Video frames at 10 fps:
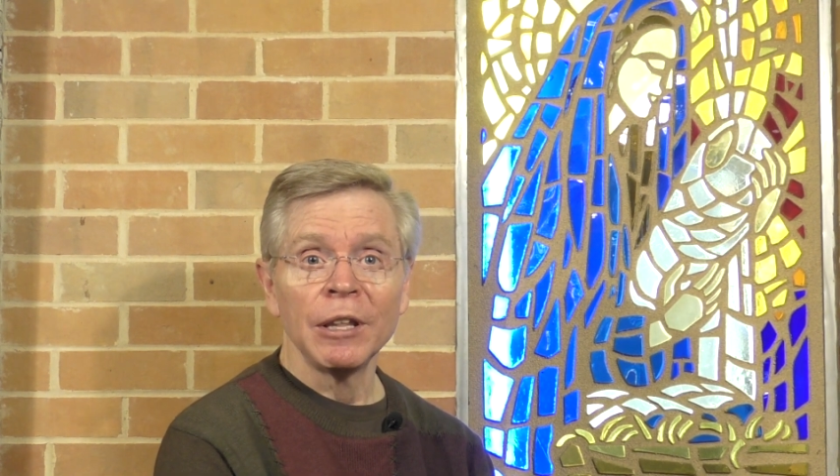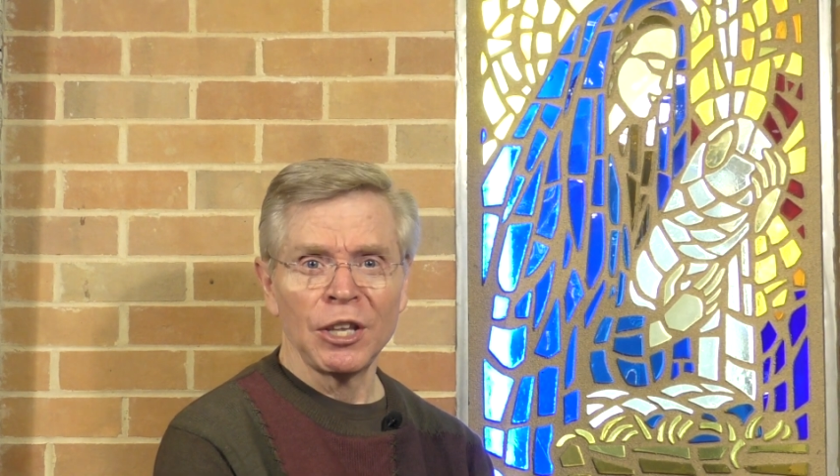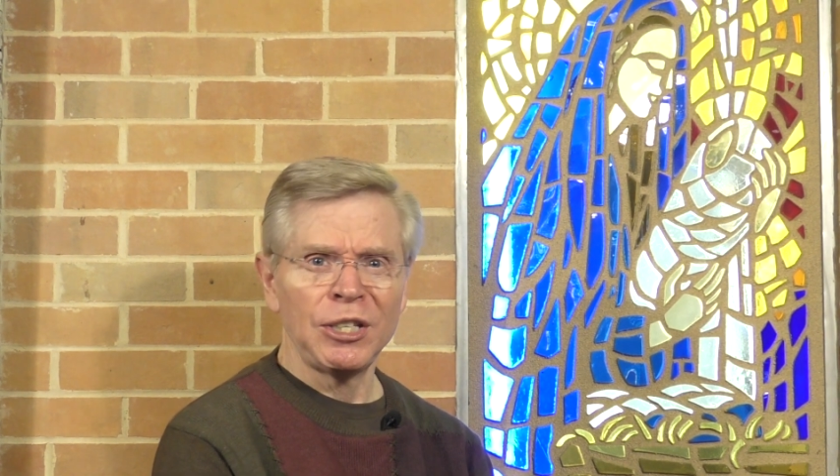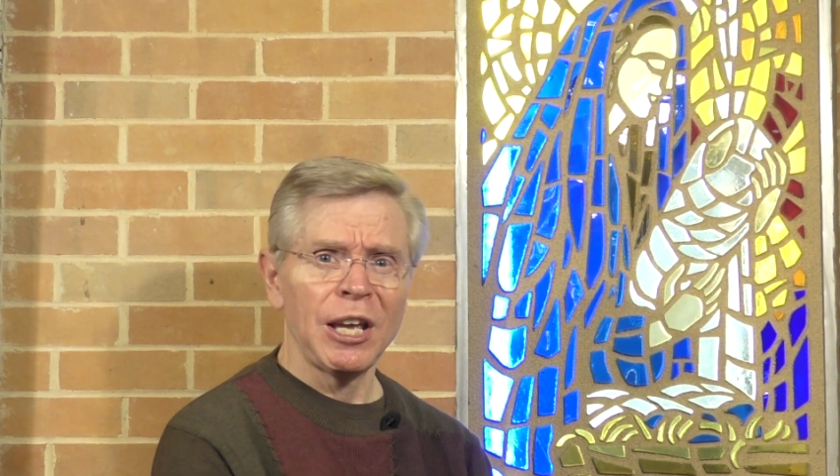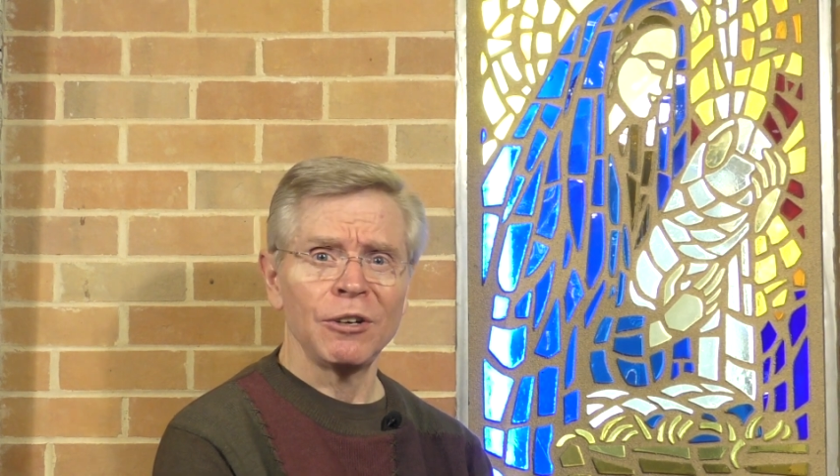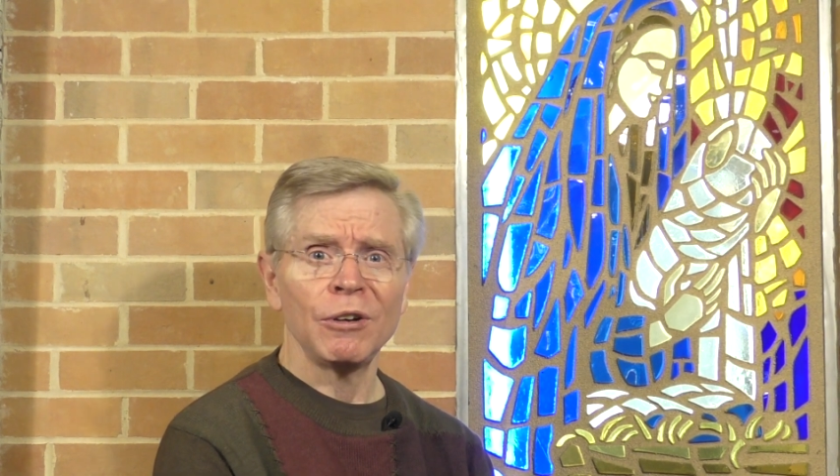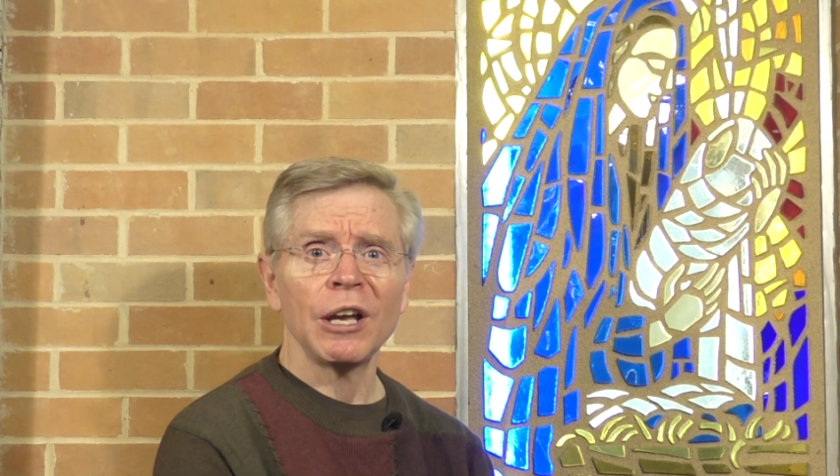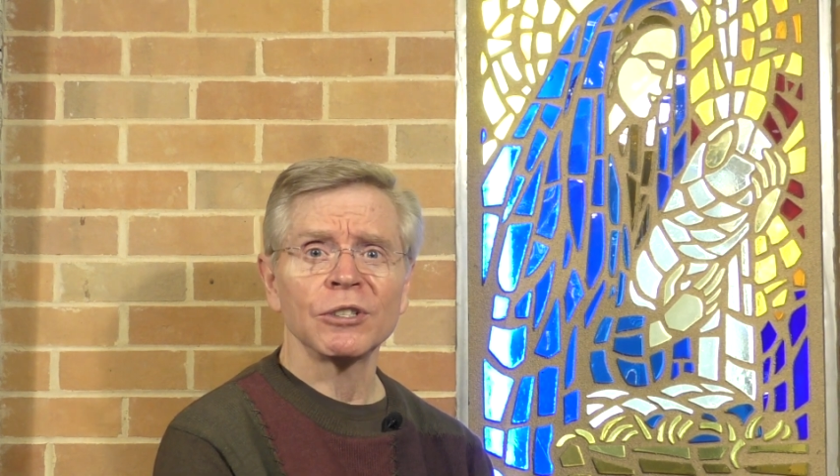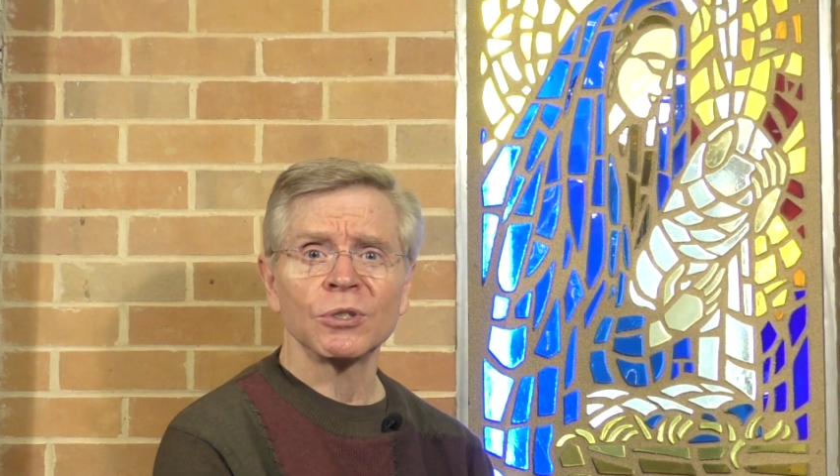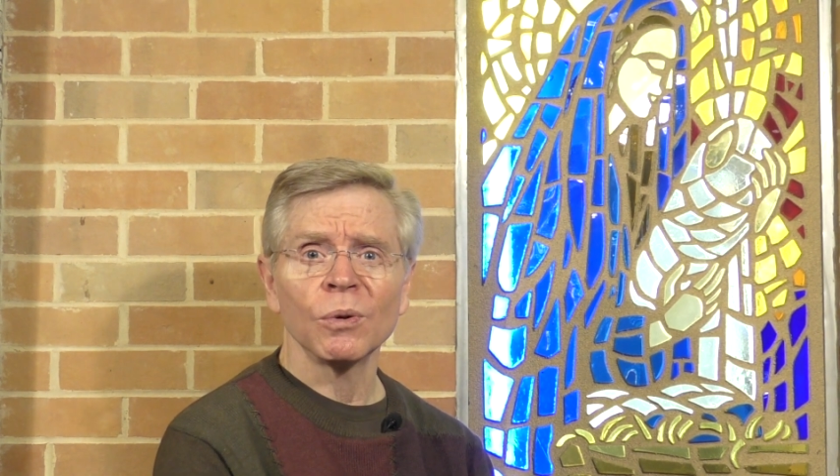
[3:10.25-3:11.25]
The tenor
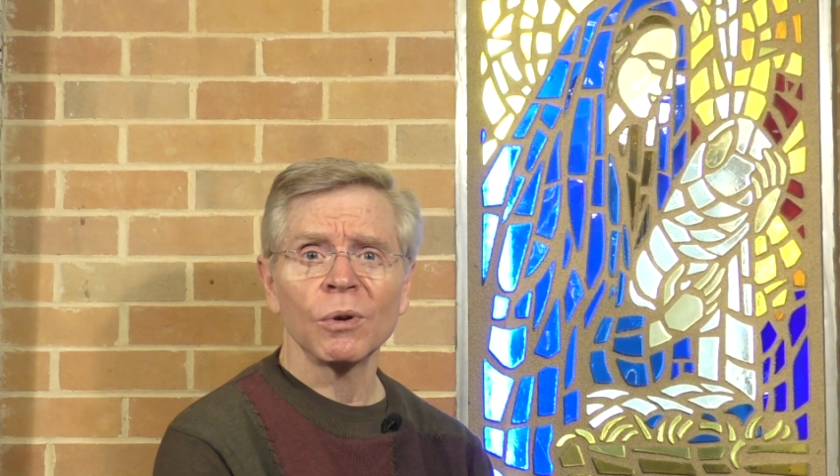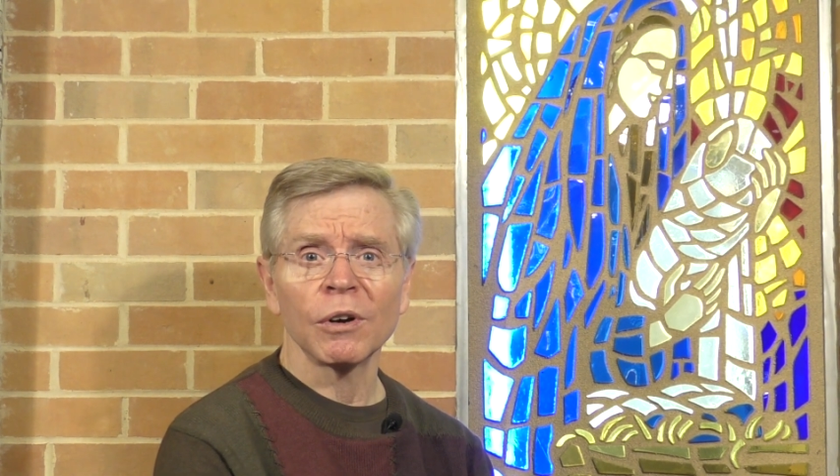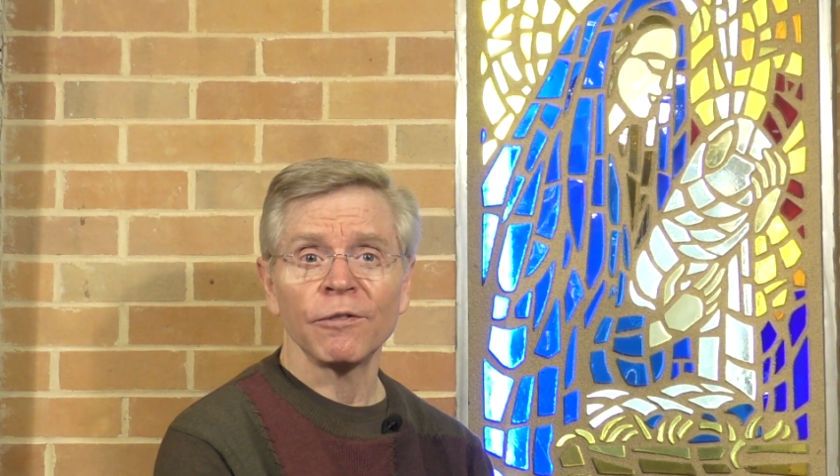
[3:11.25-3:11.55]
next door